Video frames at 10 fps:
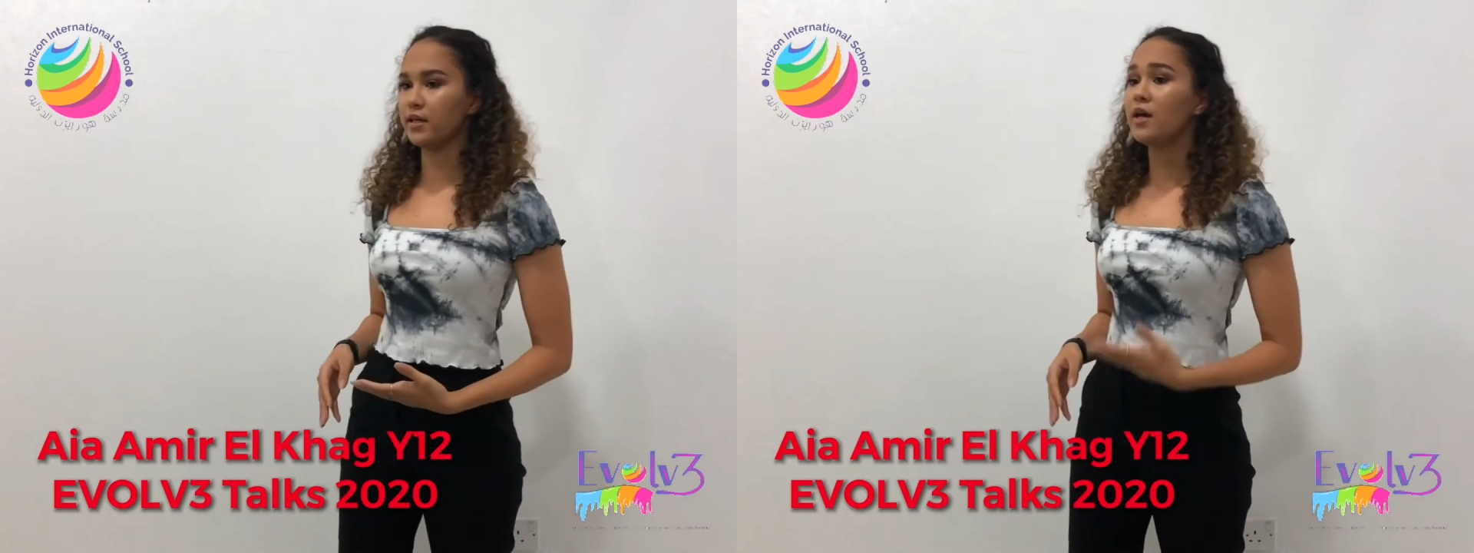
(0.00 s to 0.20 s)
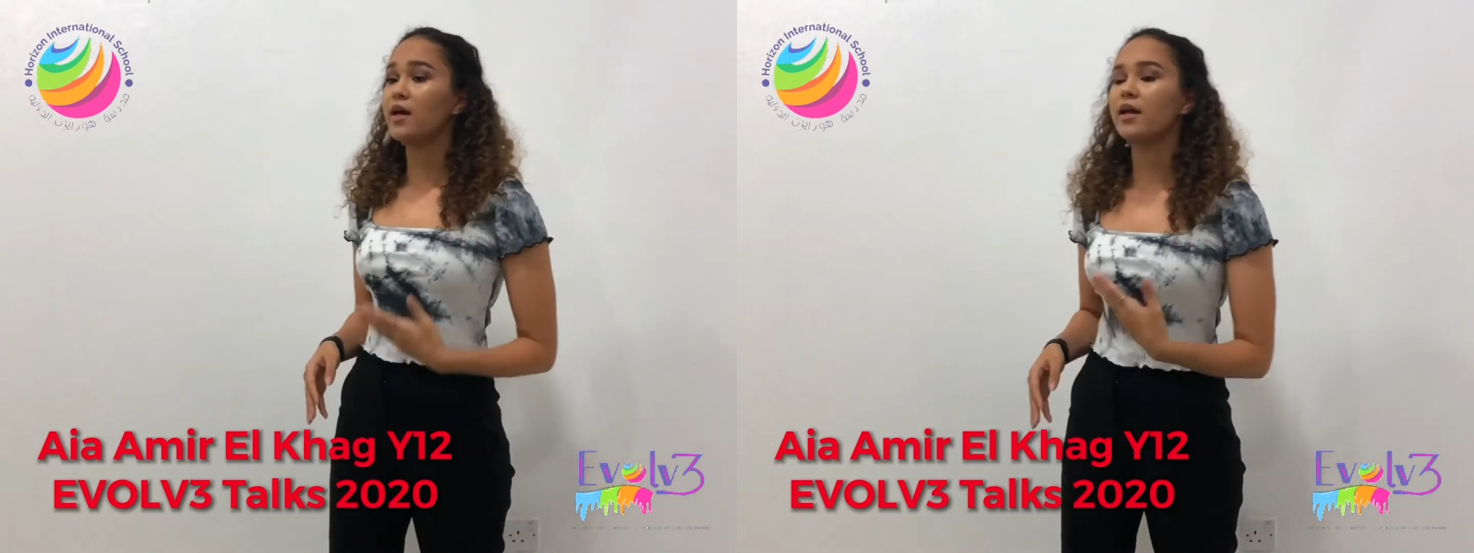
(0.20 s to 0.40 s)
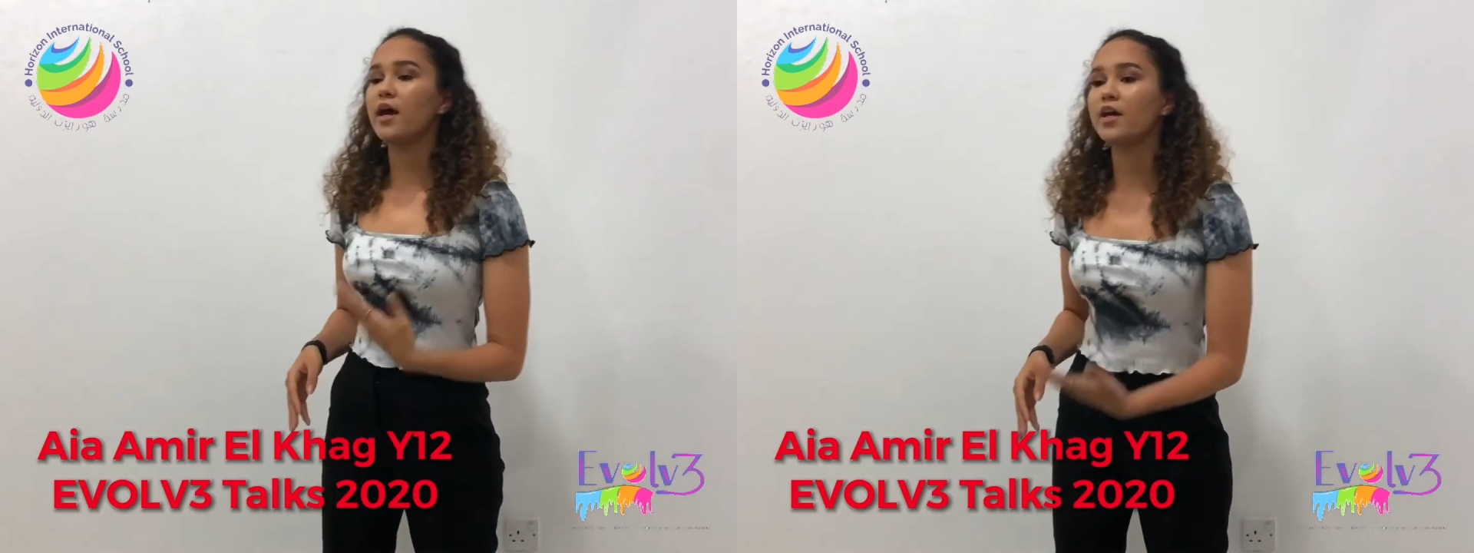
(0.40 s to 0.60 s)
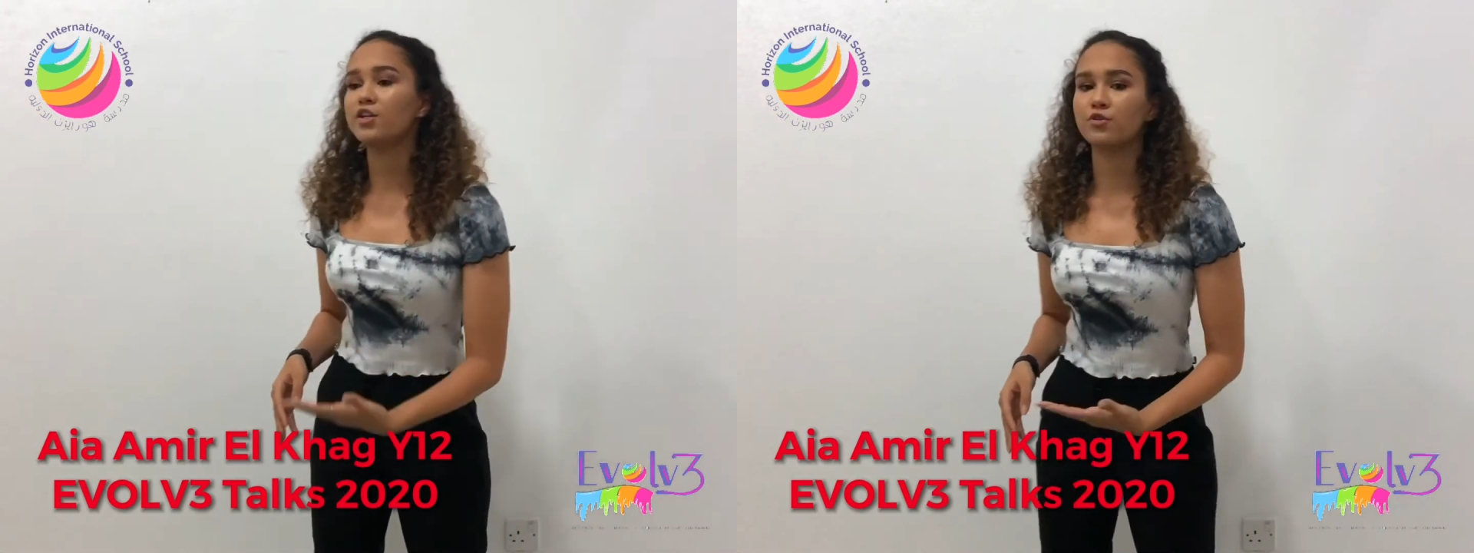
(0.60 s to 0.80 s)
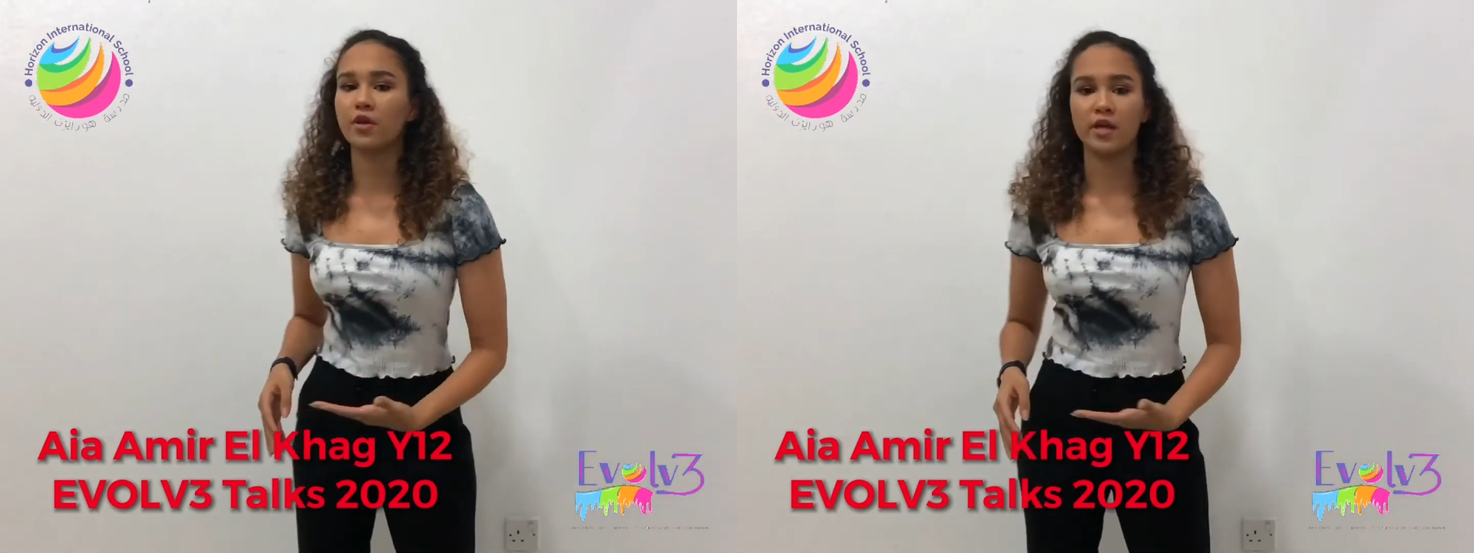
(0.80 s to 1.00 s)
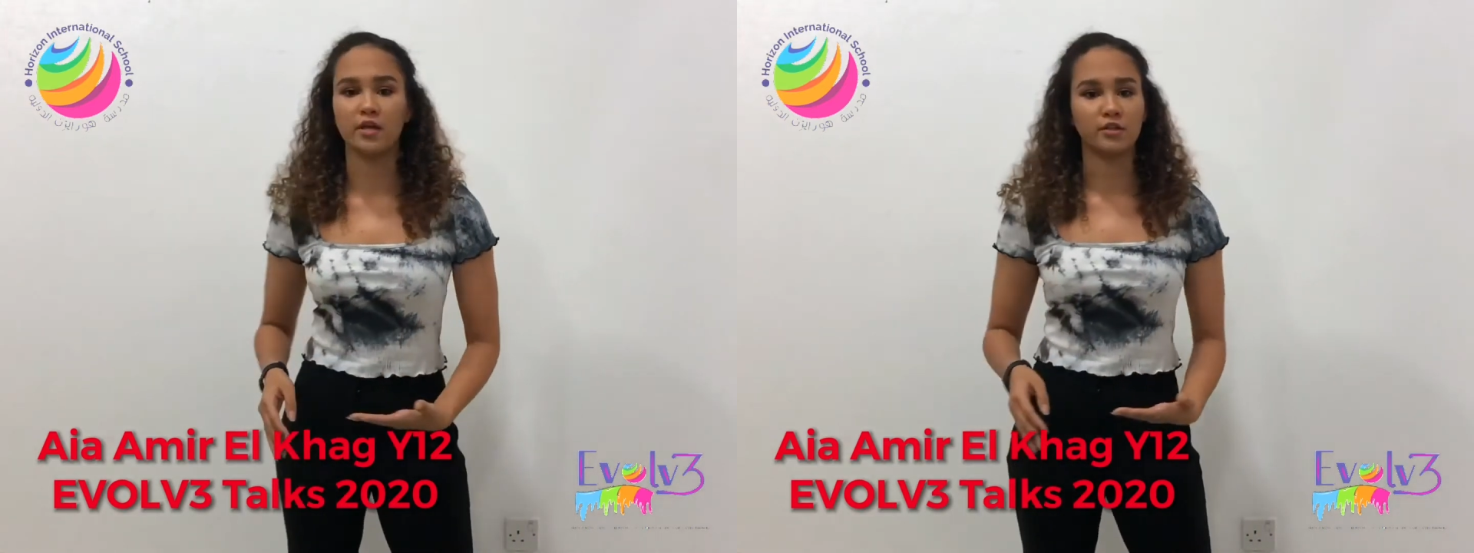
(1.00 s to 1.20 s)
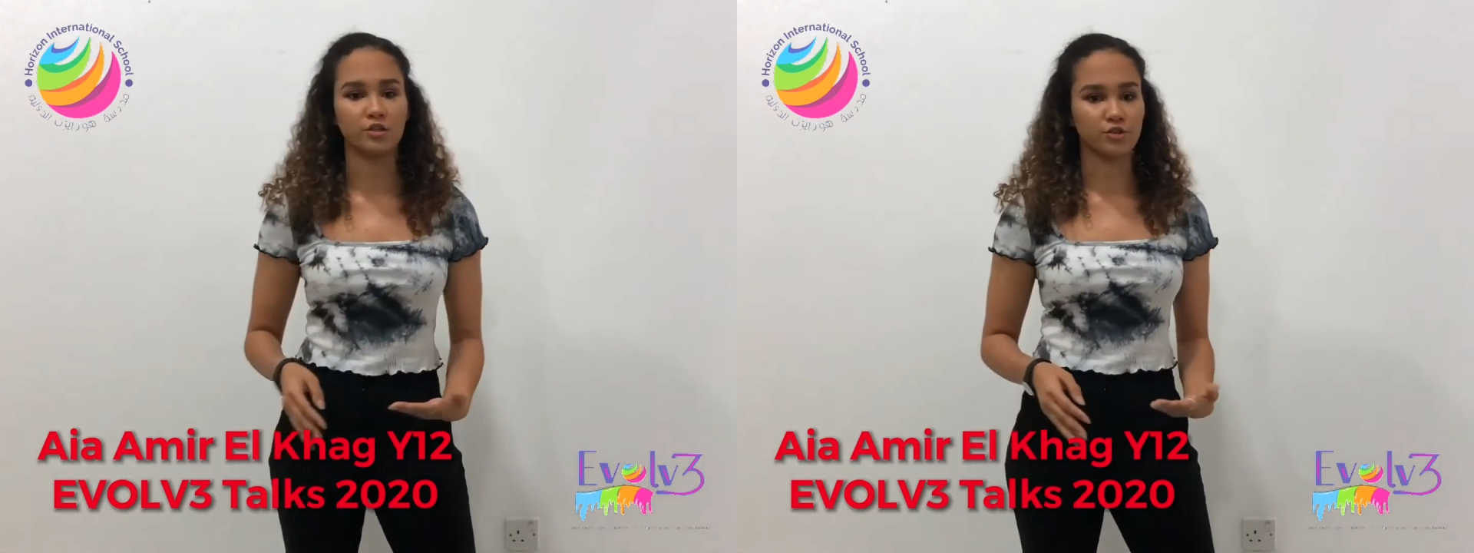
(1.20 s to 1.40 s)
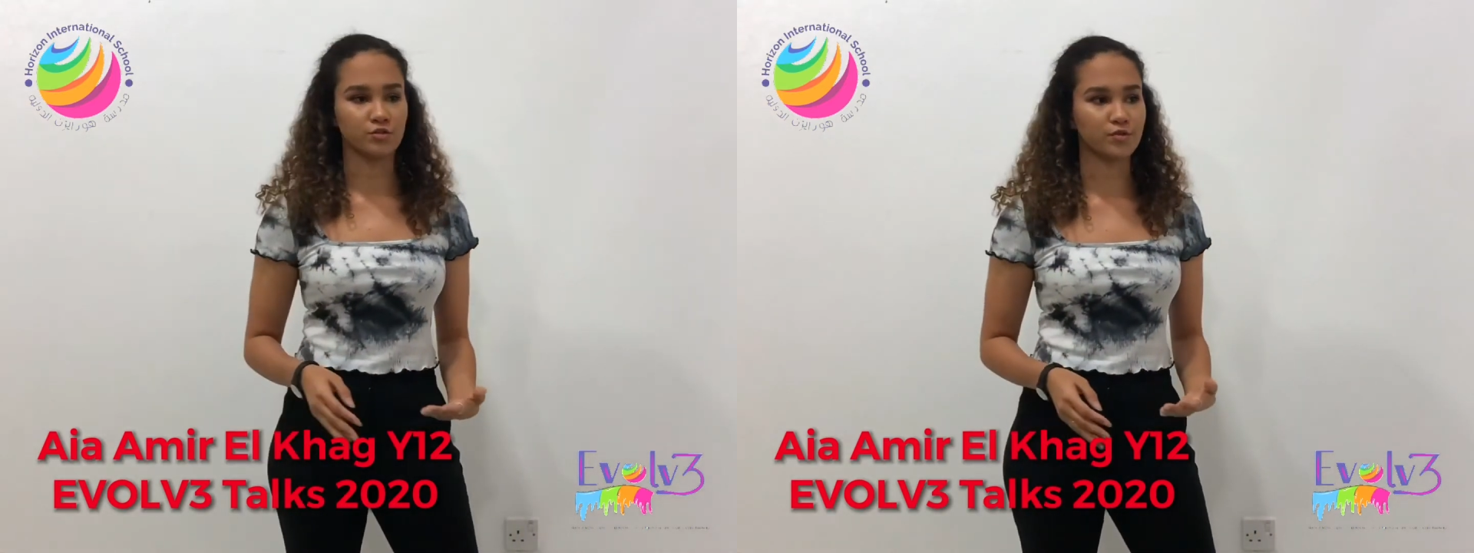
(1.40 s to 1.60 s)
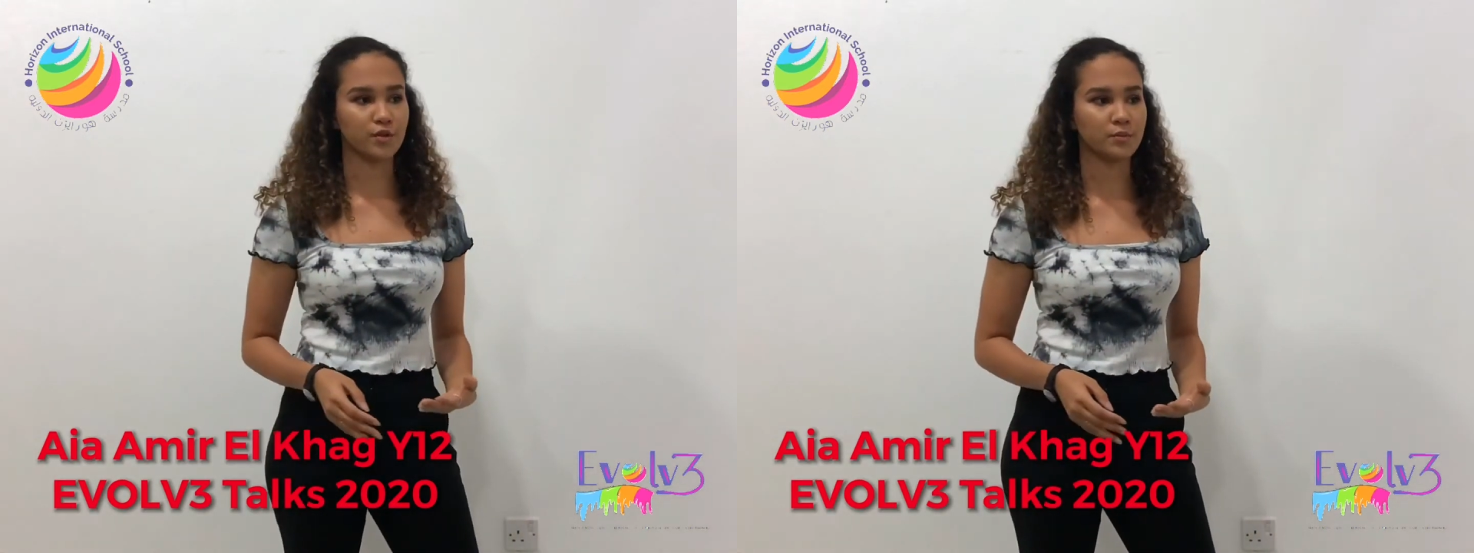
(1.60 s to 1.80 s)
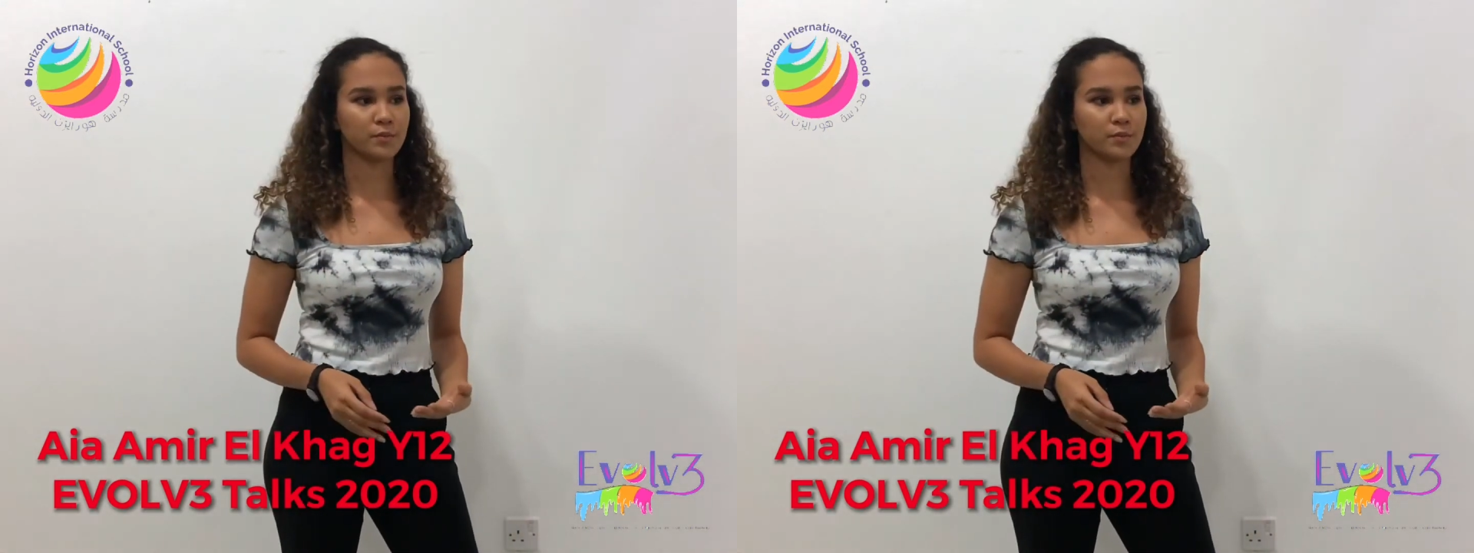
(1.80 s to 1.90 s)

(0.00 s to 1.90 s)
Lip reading: and educating the children.